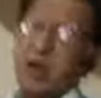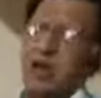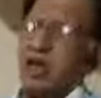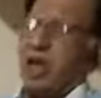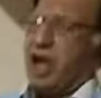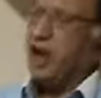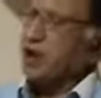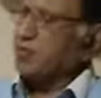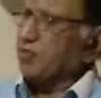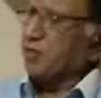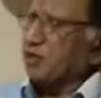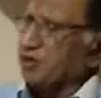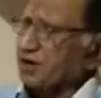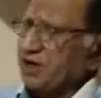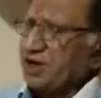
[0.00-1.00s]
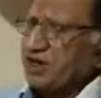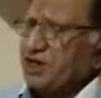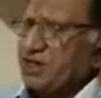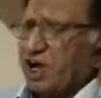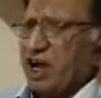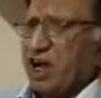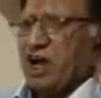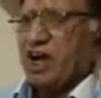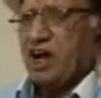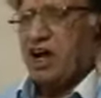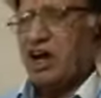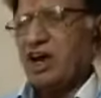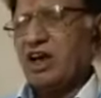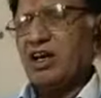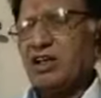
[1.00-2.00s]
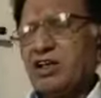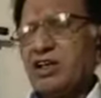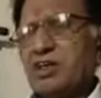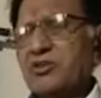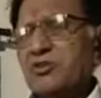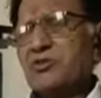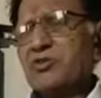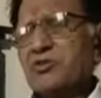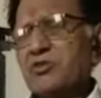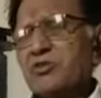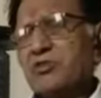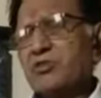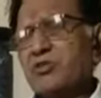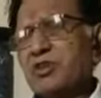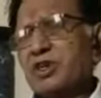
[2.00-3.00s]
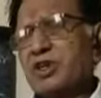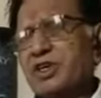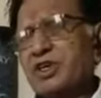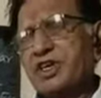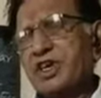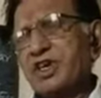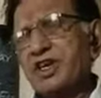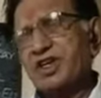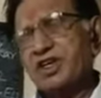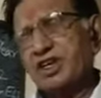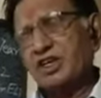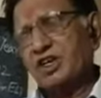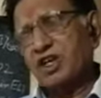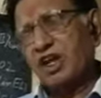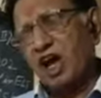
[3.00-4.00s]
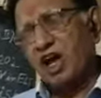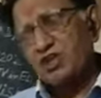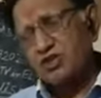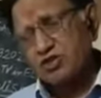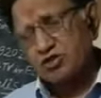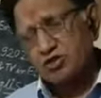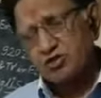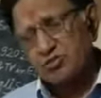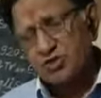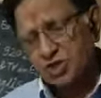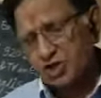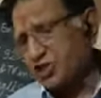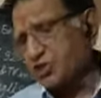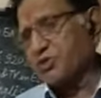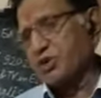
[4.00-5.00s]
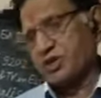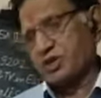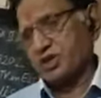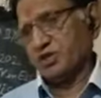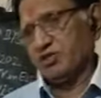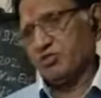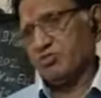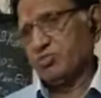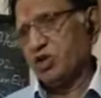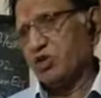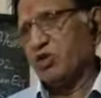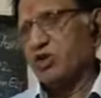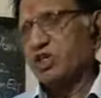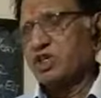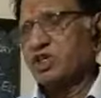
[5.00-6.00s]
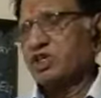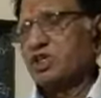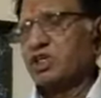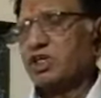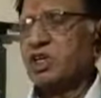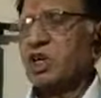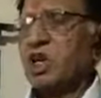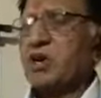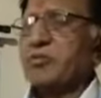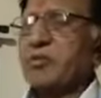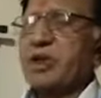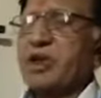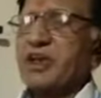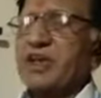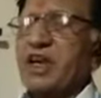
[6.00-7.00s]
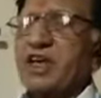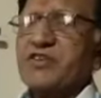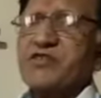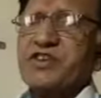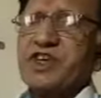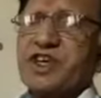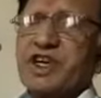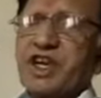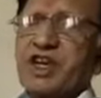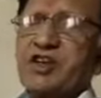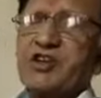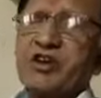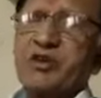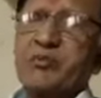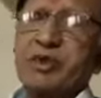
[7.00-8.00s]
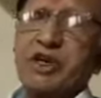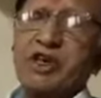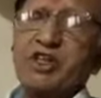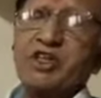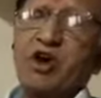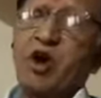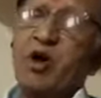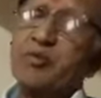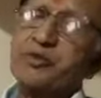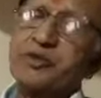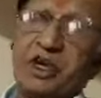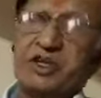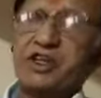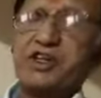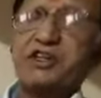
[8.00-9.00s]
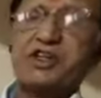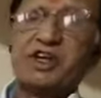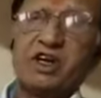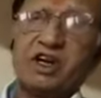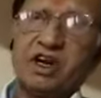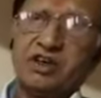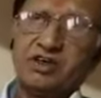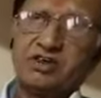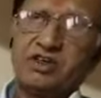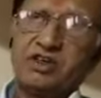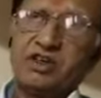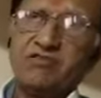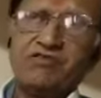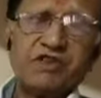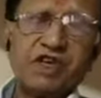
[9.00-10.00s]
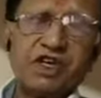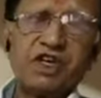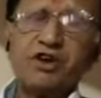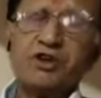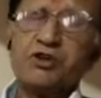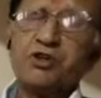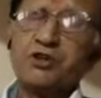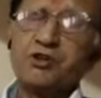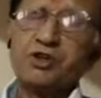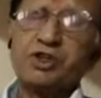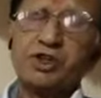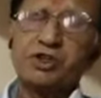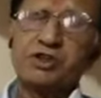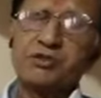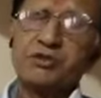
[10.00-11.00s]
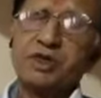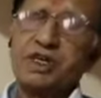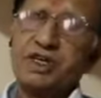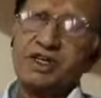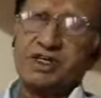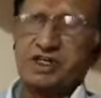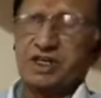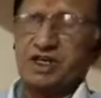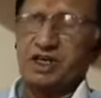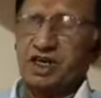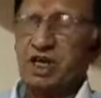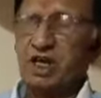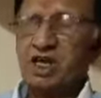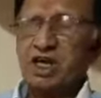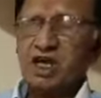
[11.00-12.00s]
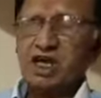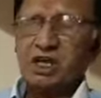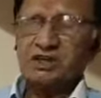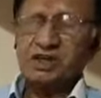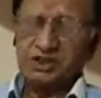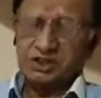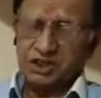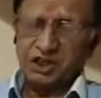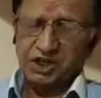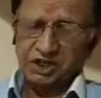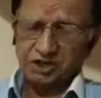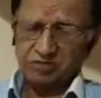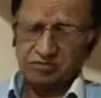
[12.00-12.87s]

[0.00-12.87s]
And models are to create a classroom situation, because many times we cannot bring the object in the class. We cannot show the students the thing.